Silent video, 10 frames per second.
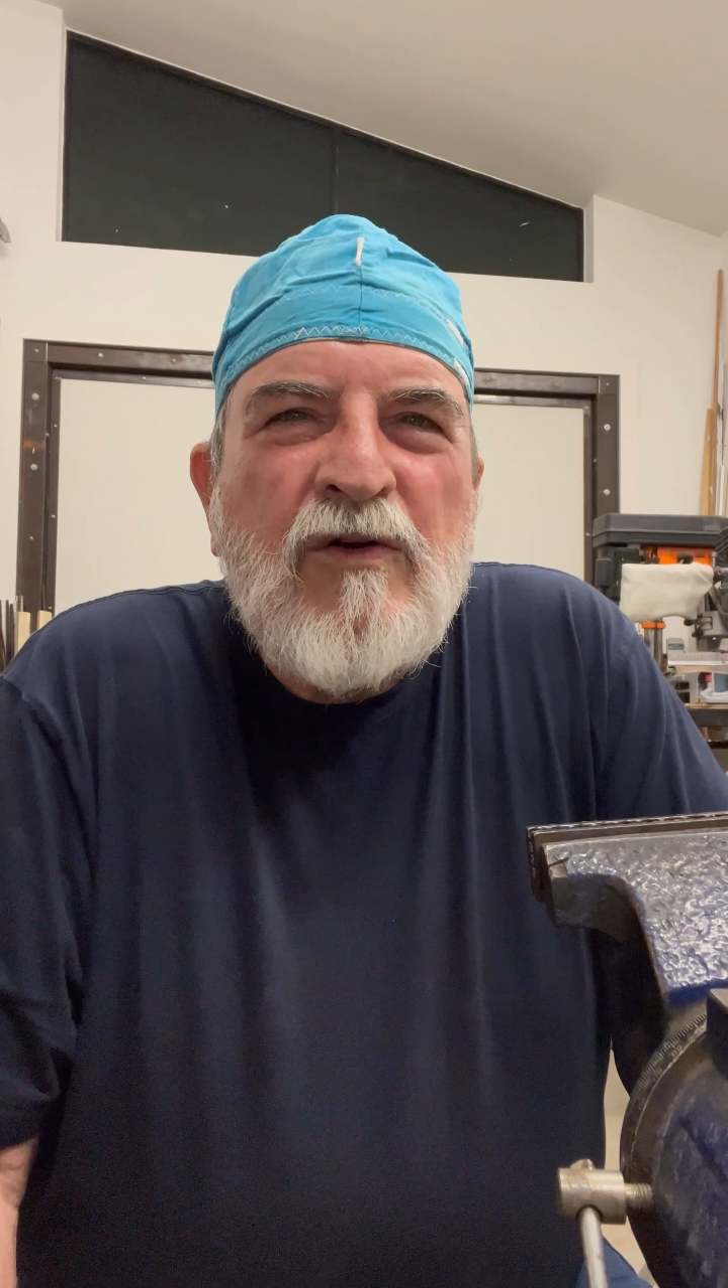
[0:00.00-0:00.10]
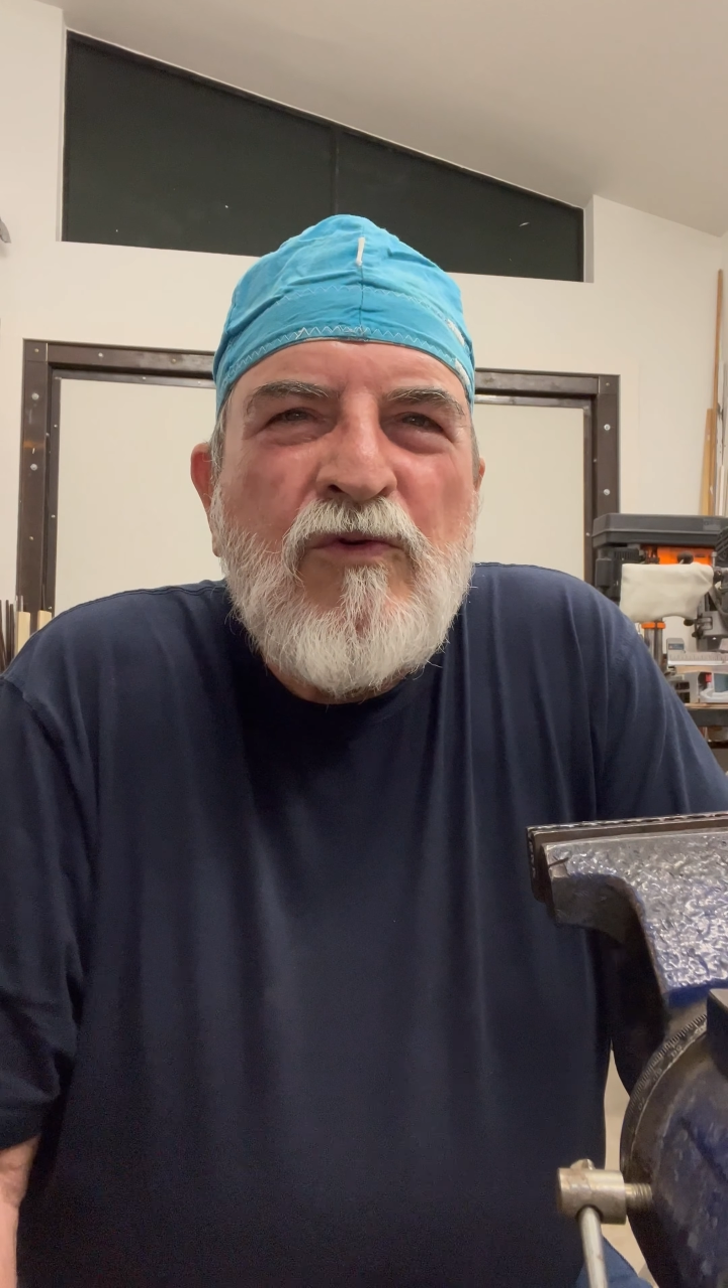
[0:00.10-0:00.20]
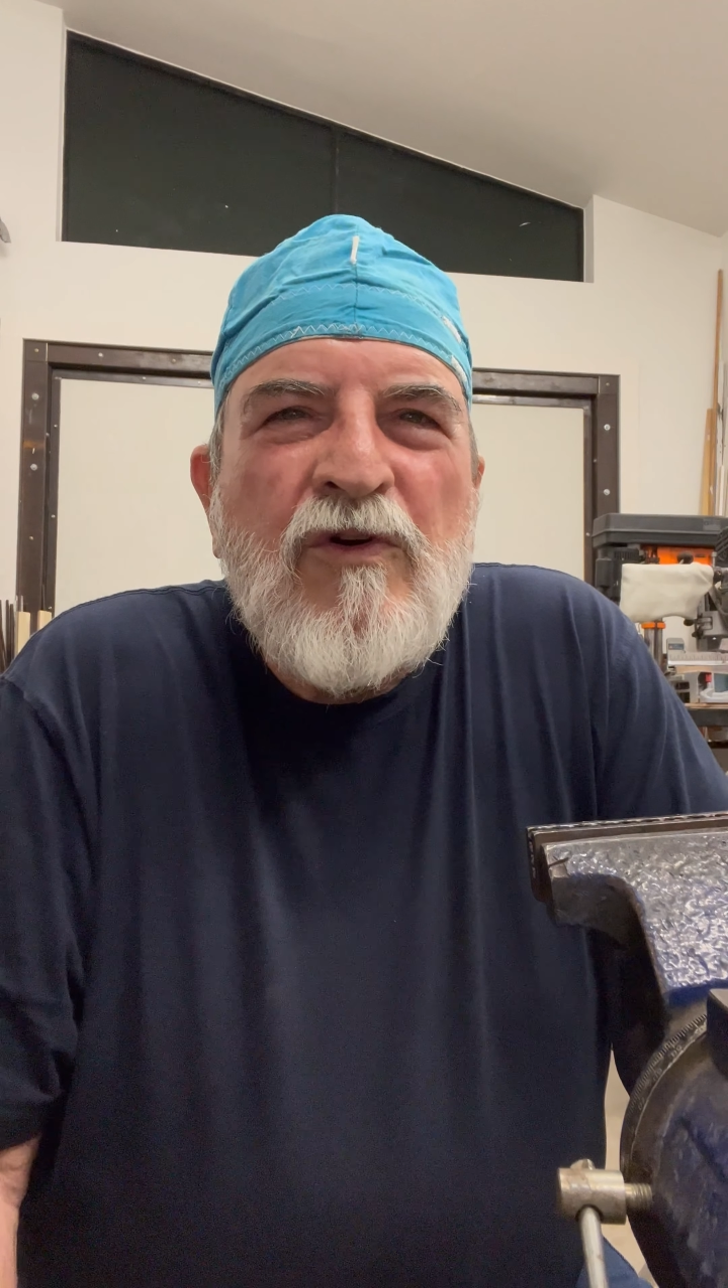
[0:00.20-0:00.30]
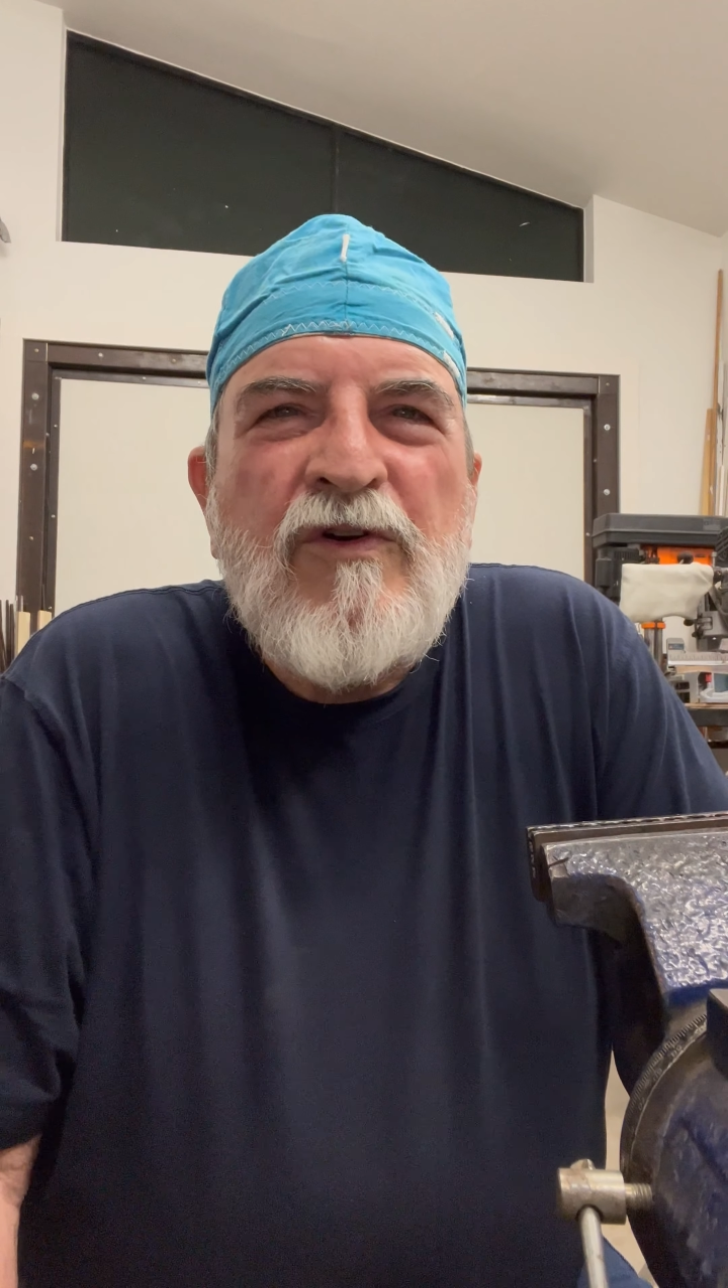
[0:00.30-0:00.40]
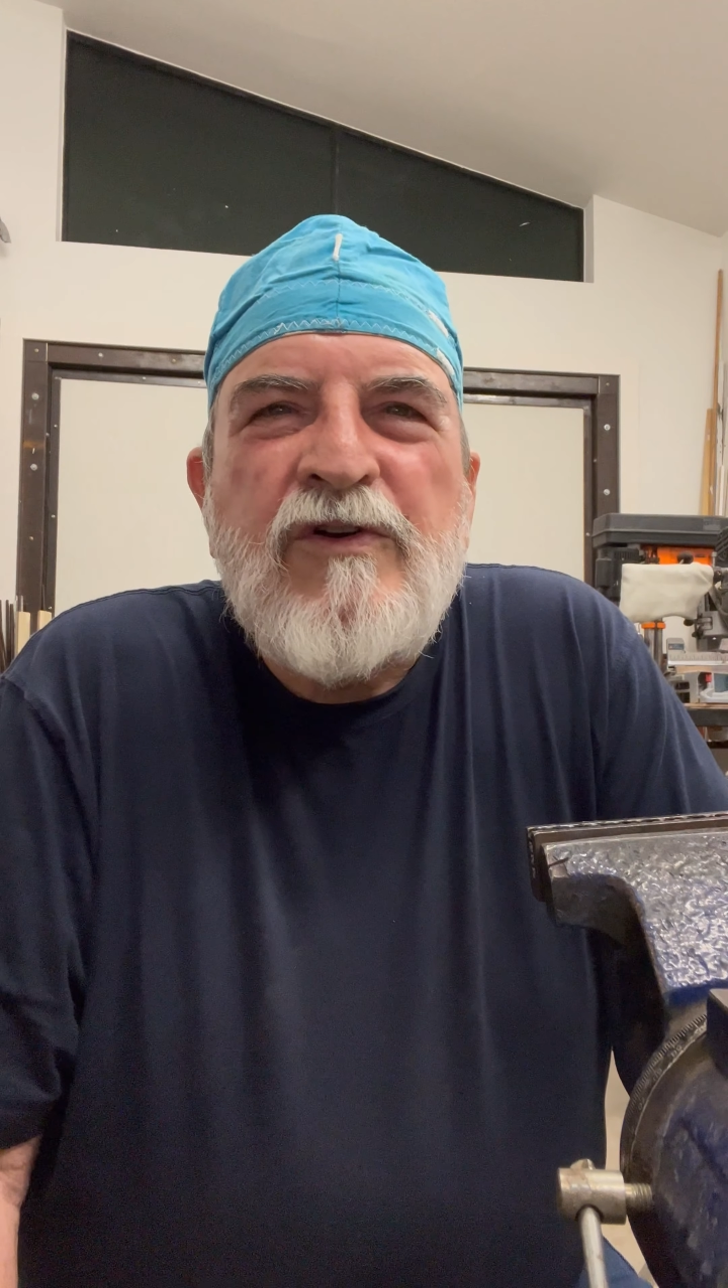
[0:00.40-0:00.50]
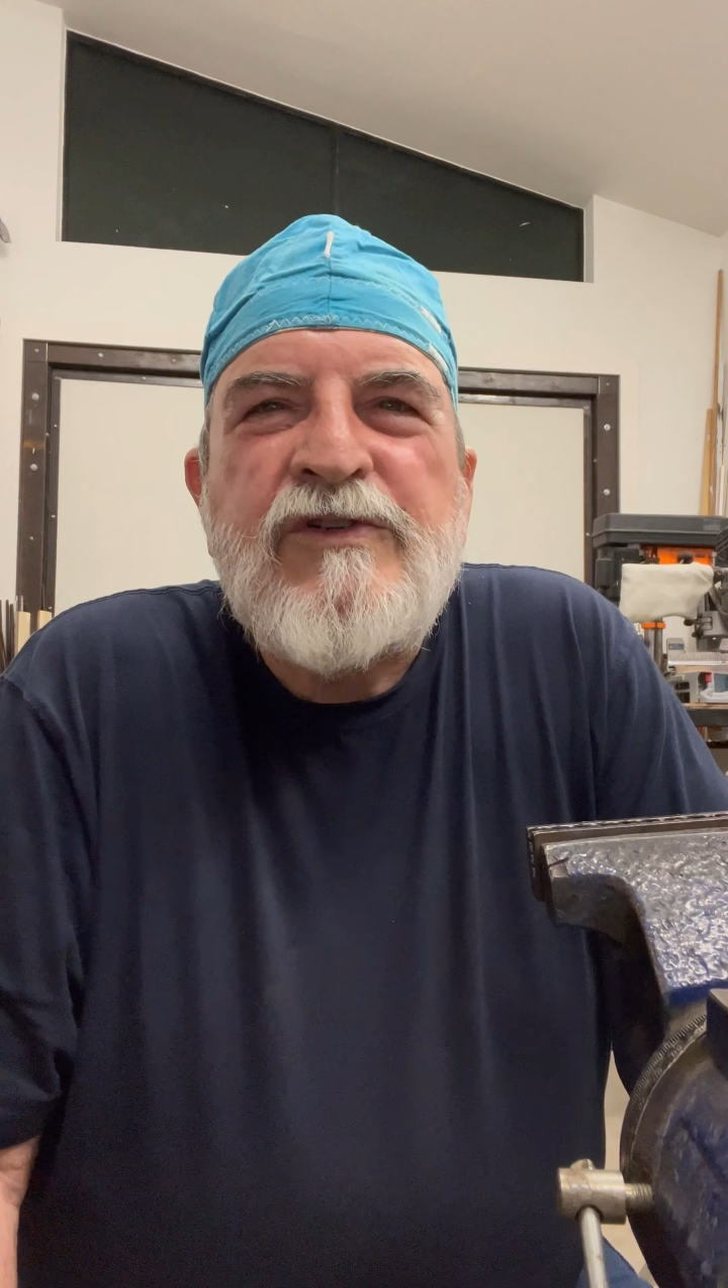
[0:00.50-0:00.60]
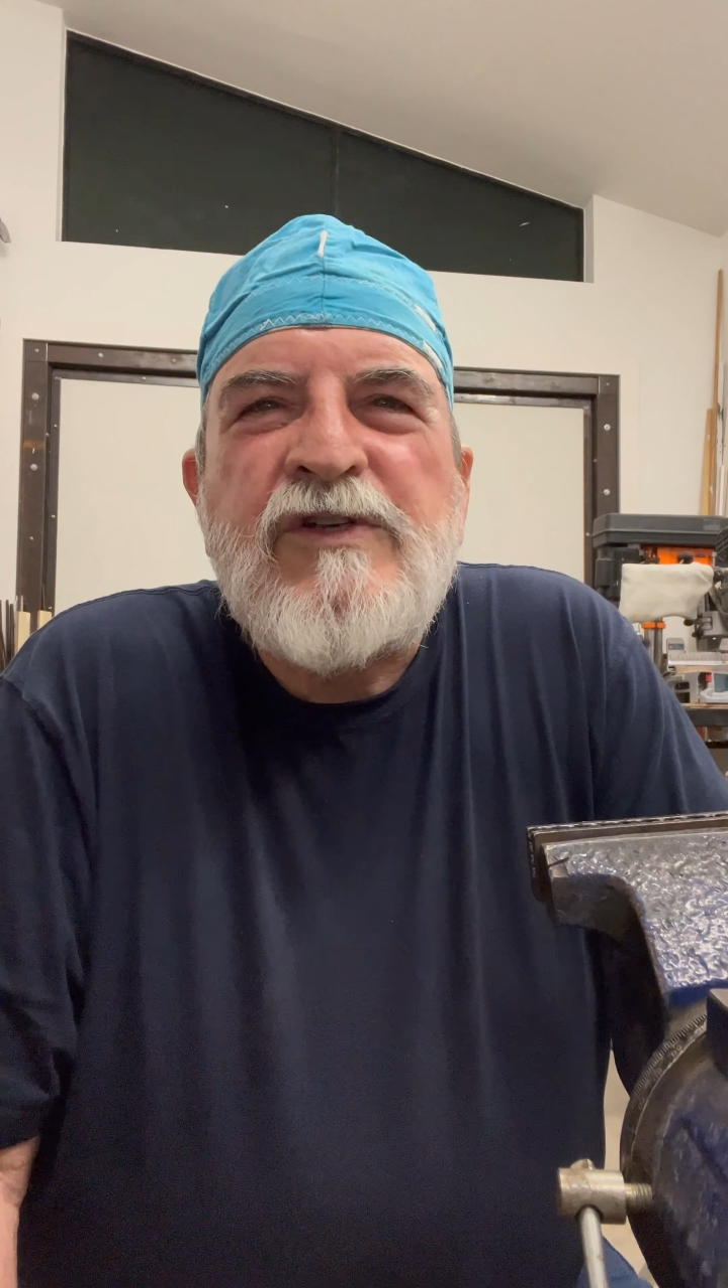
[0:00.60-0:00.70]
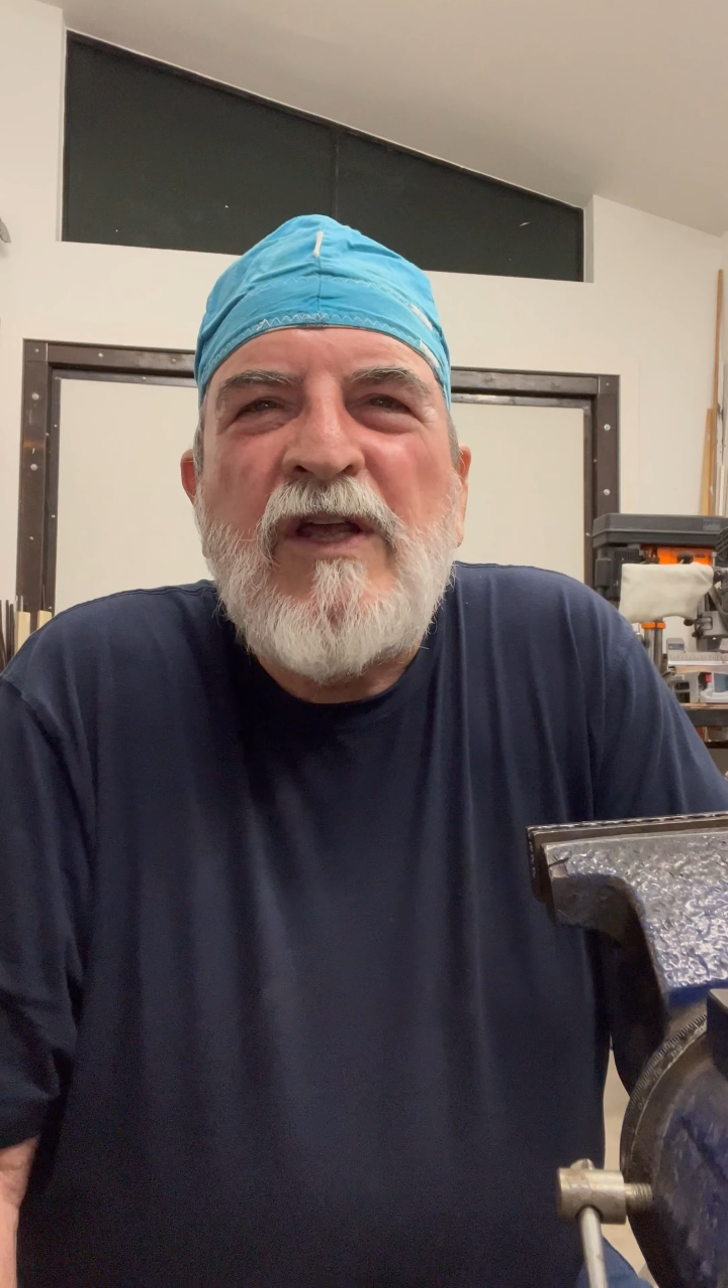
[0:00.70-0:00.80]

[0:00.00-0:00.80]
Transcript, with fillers: corners